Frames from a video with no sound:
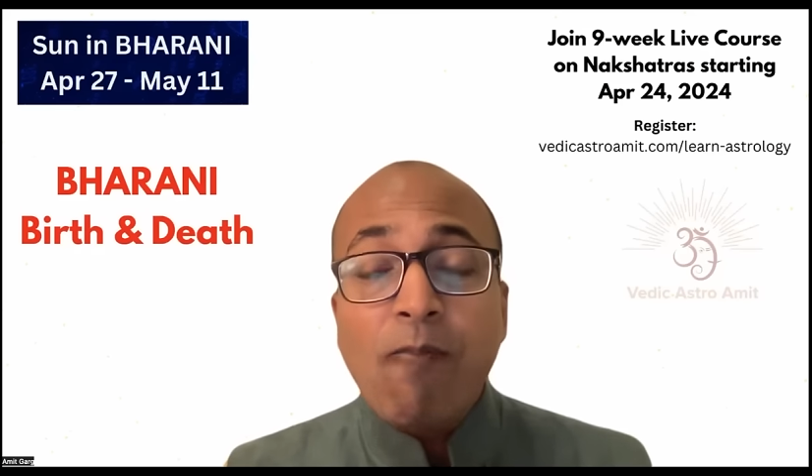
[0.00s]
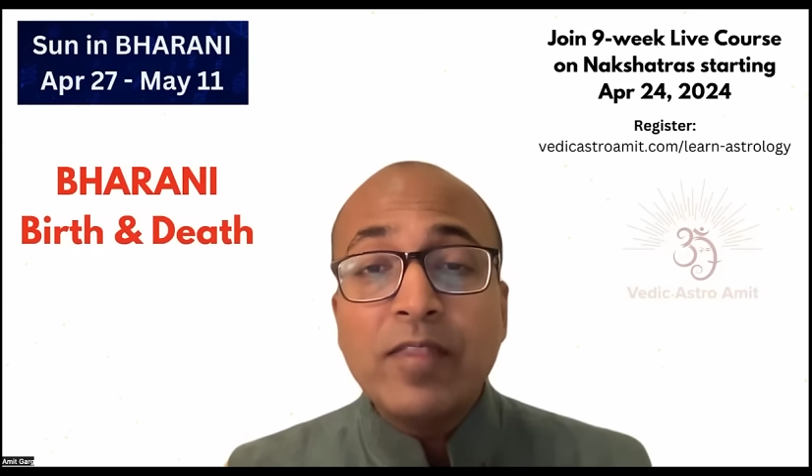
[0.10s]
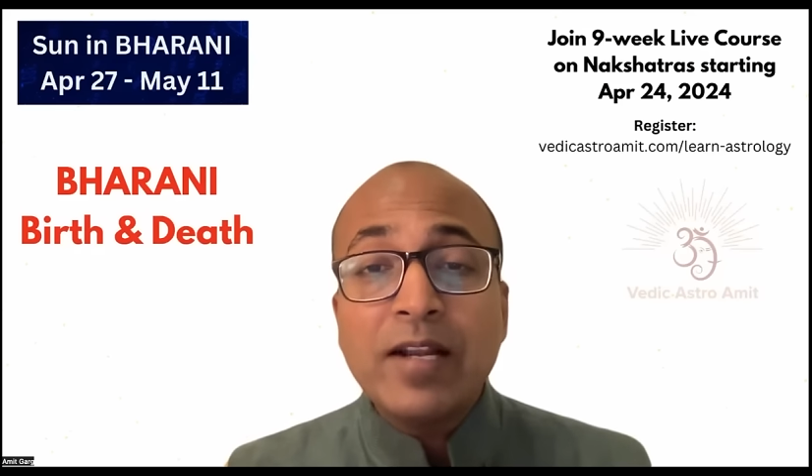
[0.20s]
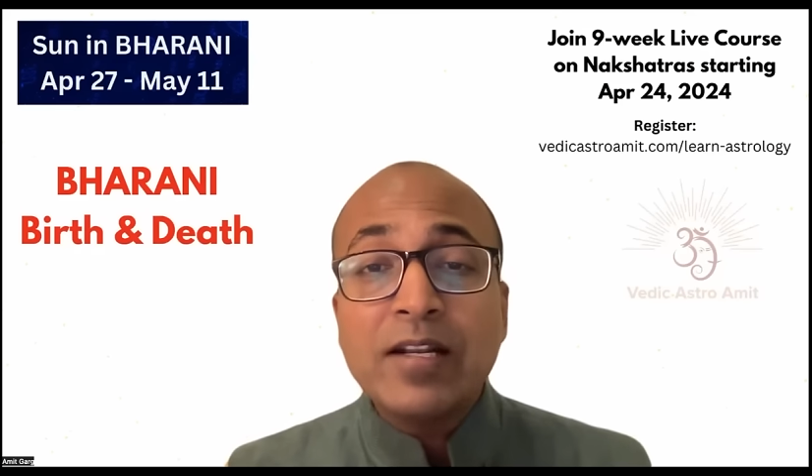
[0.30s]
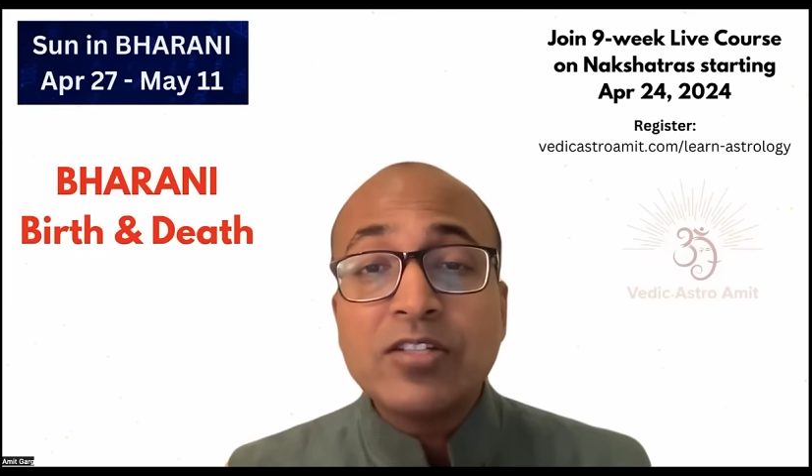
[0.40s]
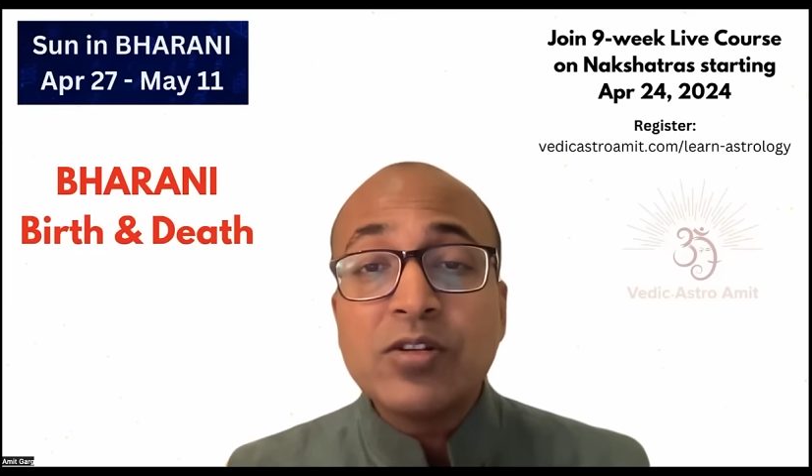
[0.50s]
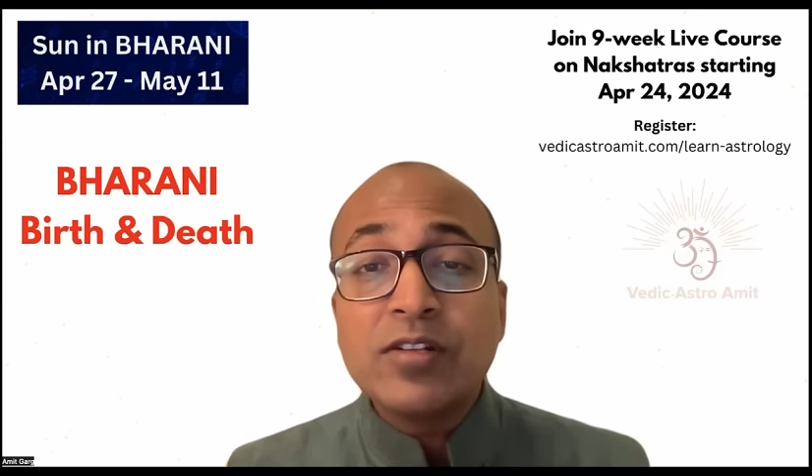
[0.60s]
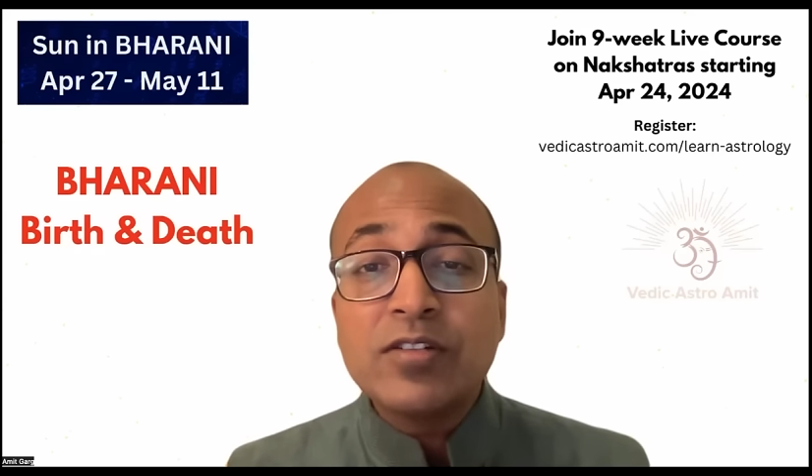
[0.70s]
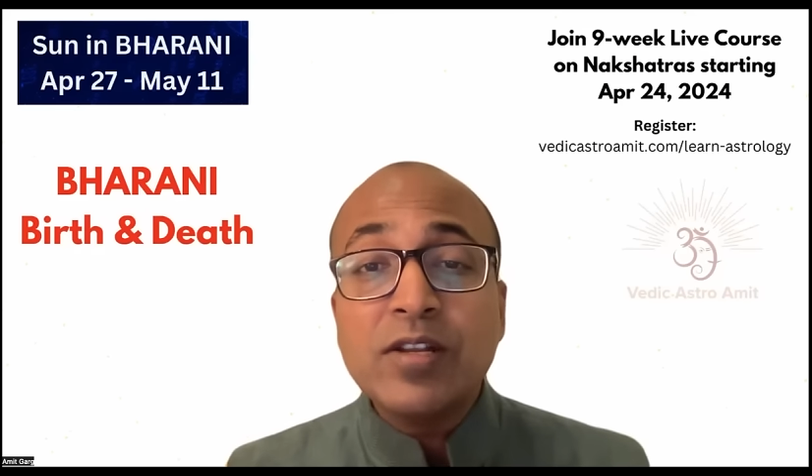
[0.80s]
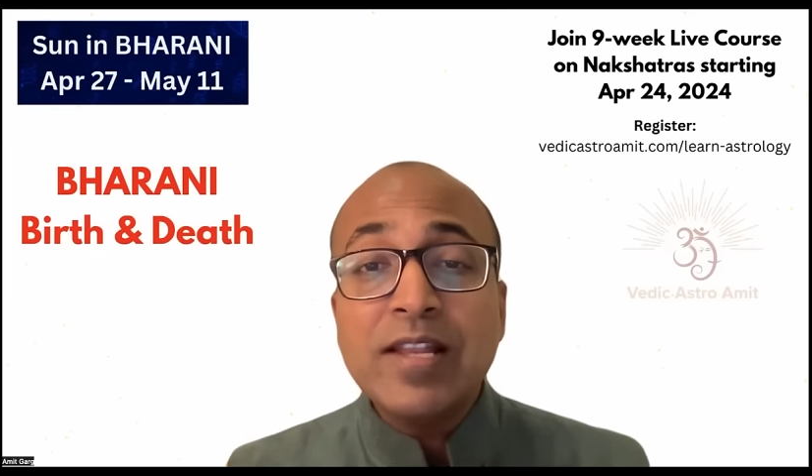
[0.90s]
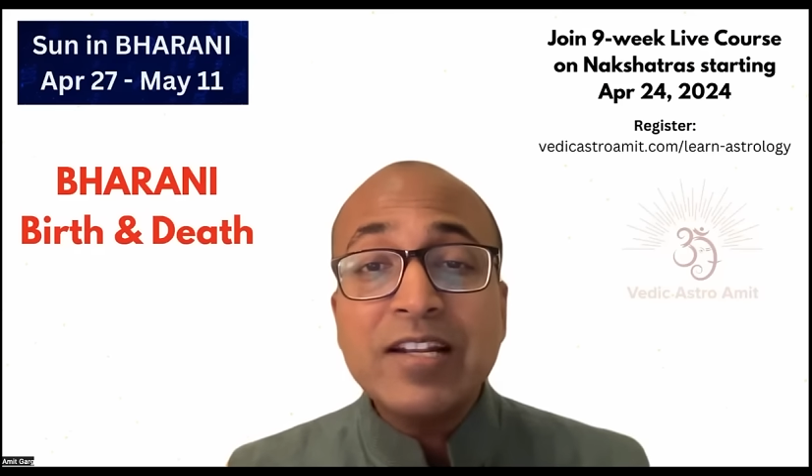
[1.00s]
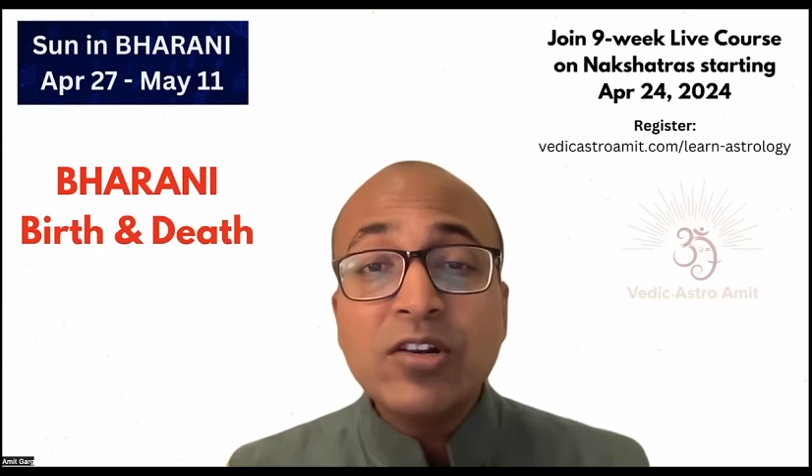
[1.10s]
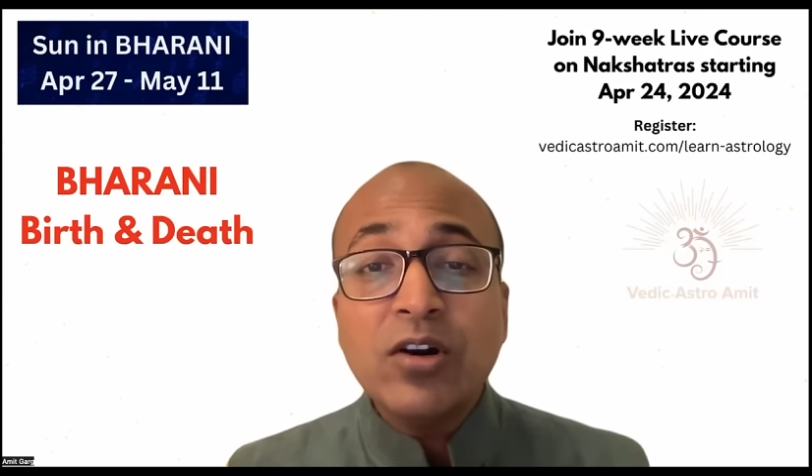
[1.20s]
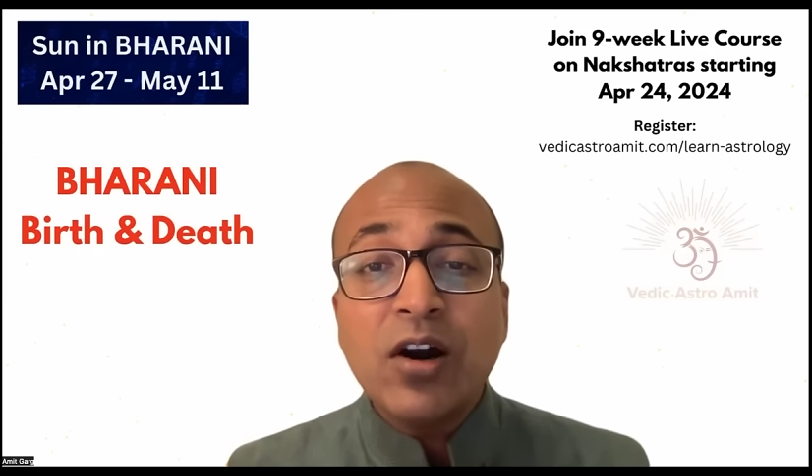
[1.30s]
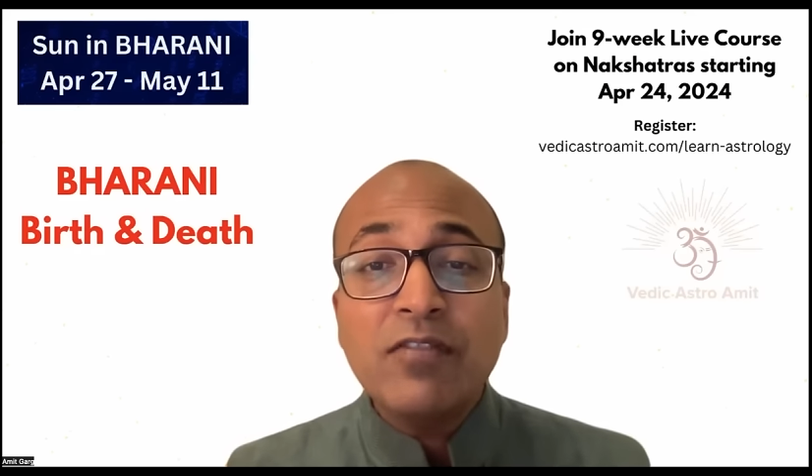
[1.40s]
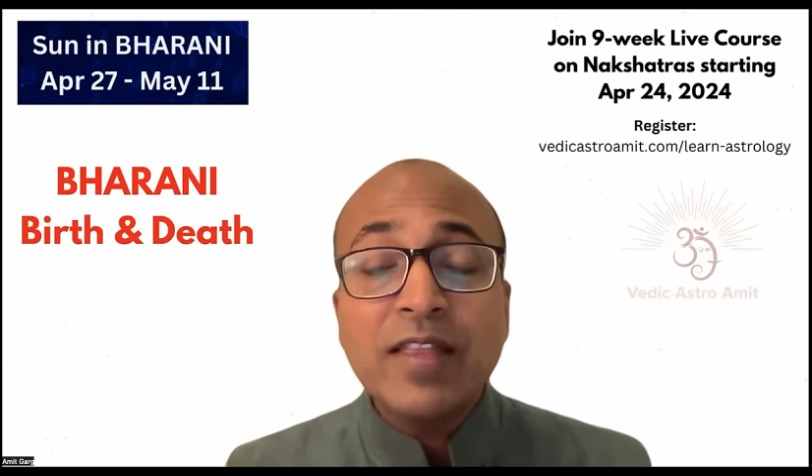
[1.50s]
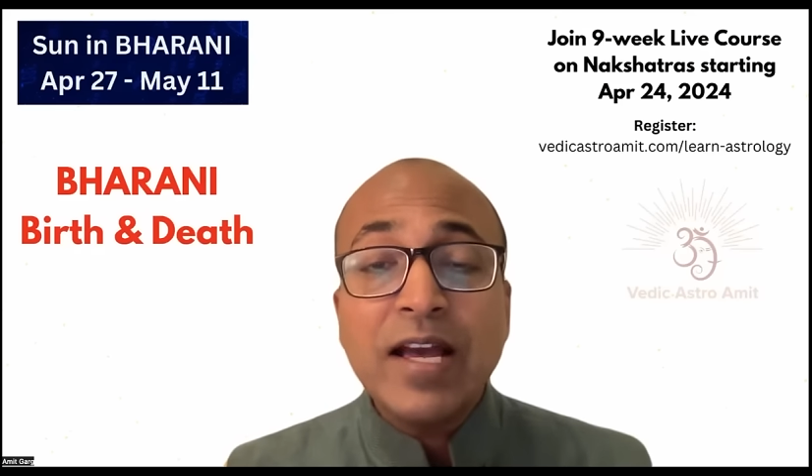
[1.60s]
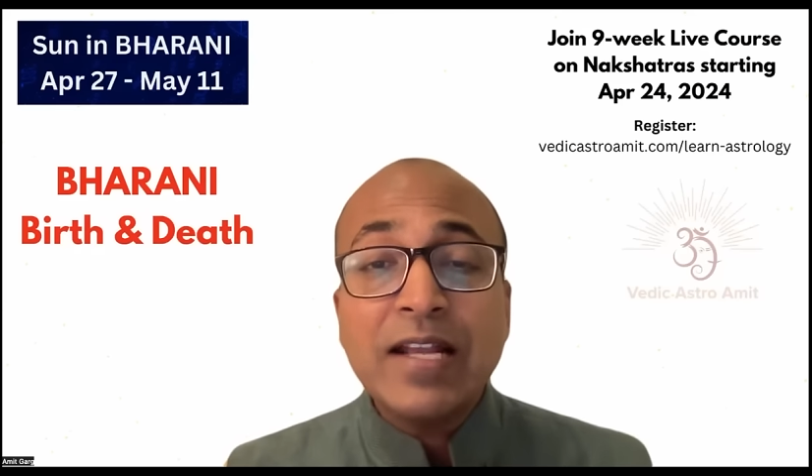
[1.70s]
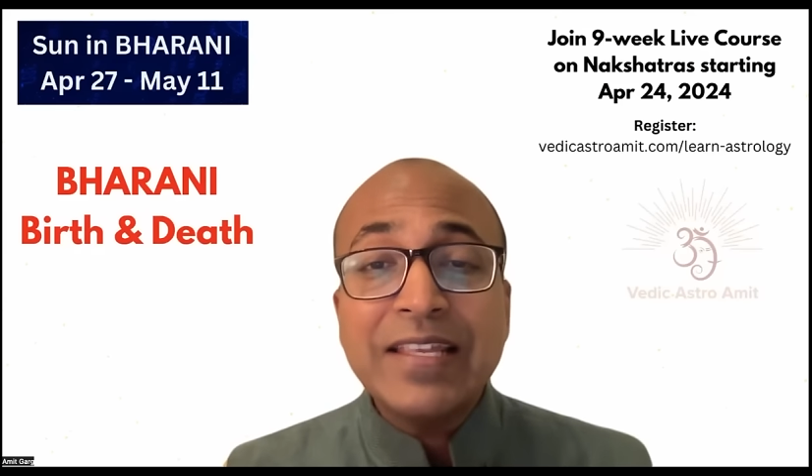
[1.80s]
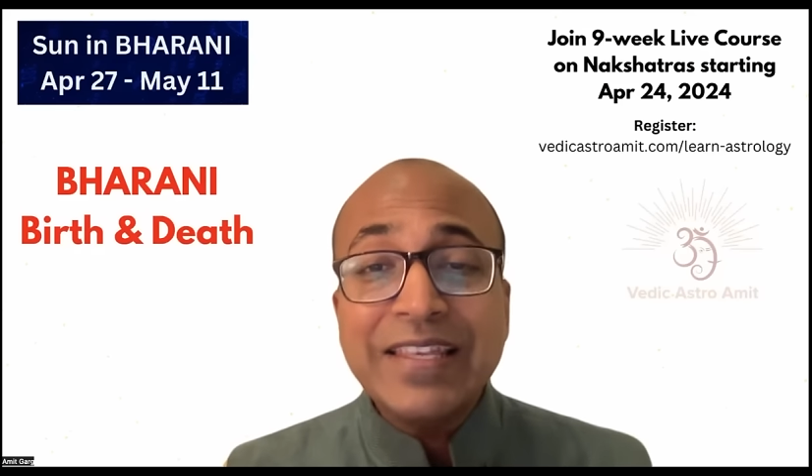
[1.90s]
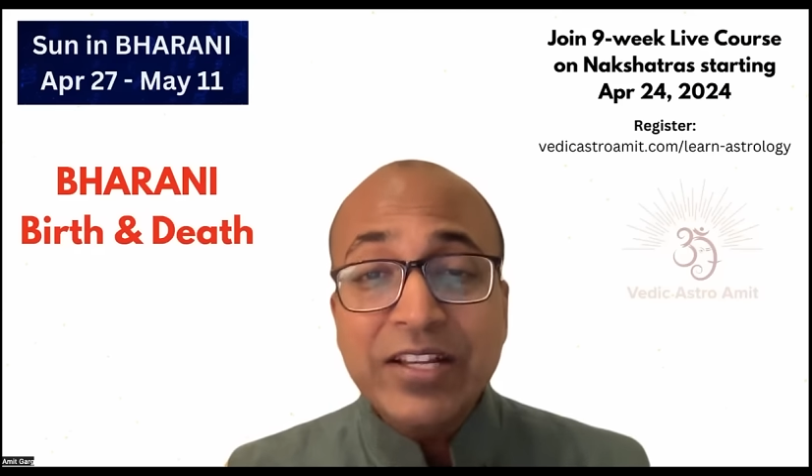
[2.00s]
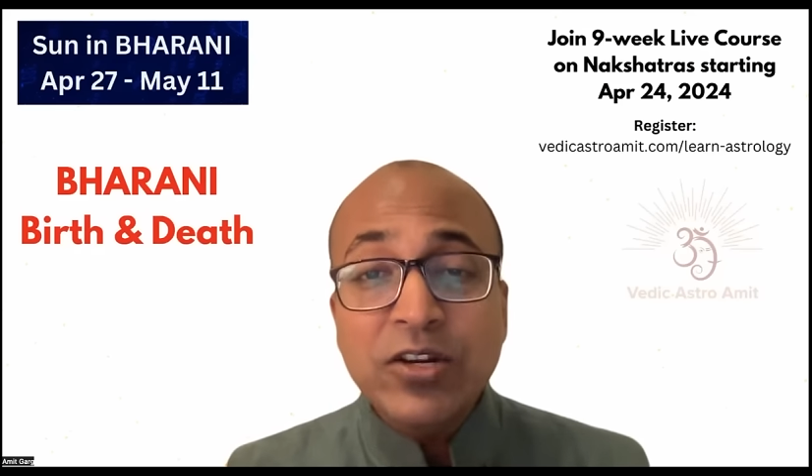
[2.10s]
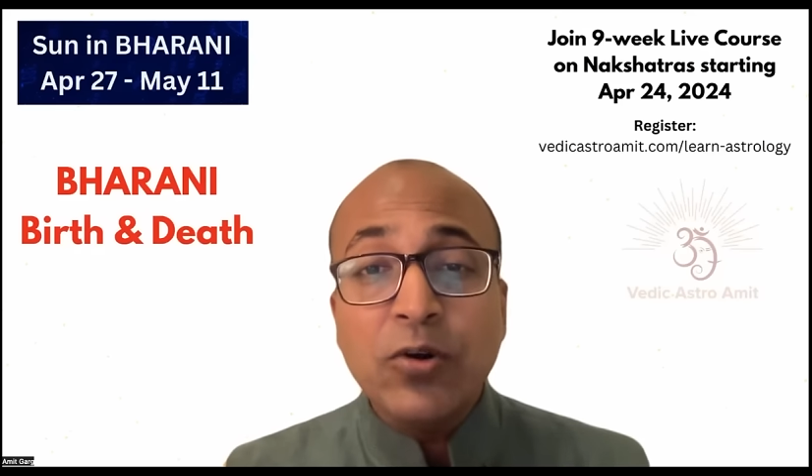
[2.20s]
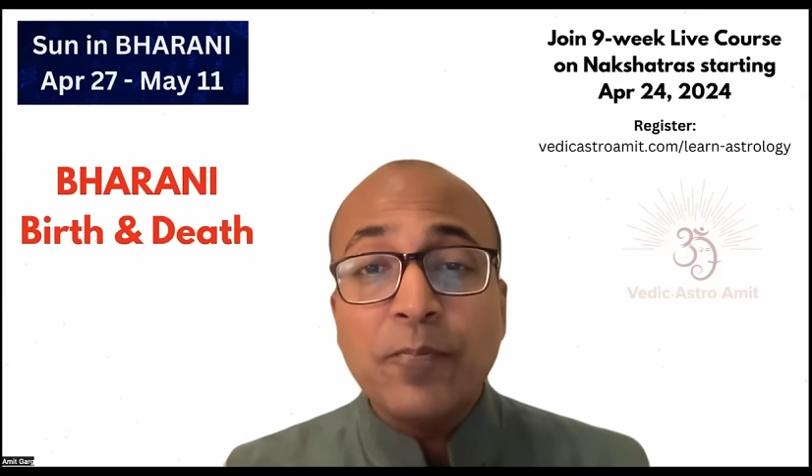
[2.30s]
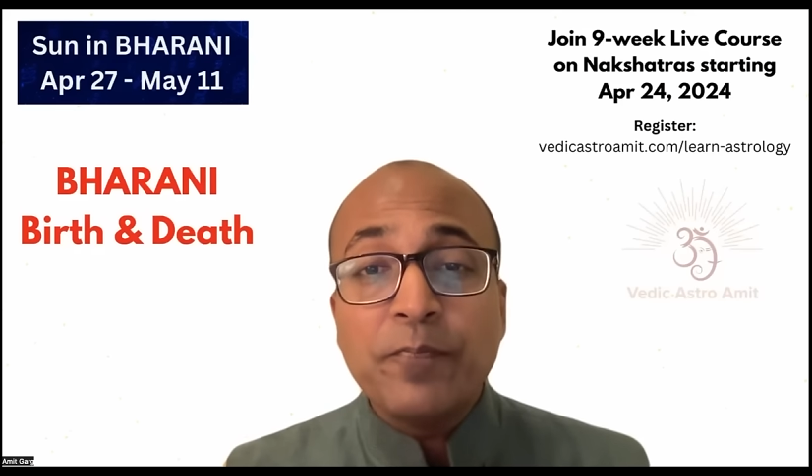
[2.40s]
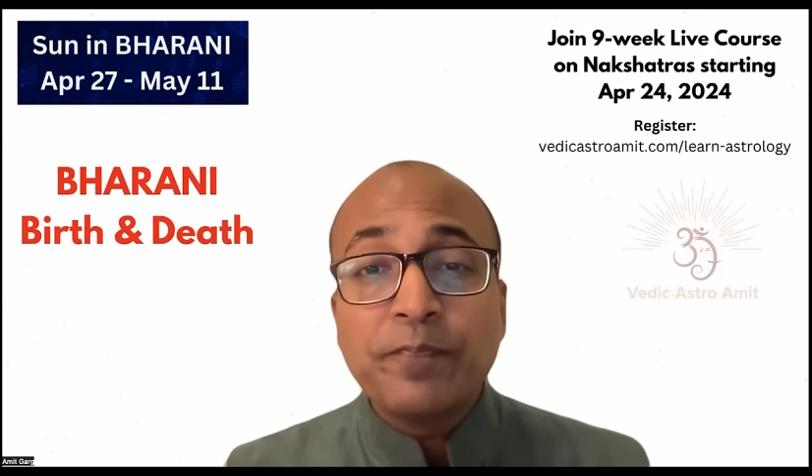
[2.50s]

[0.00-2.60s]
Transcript: That to let go of that ego,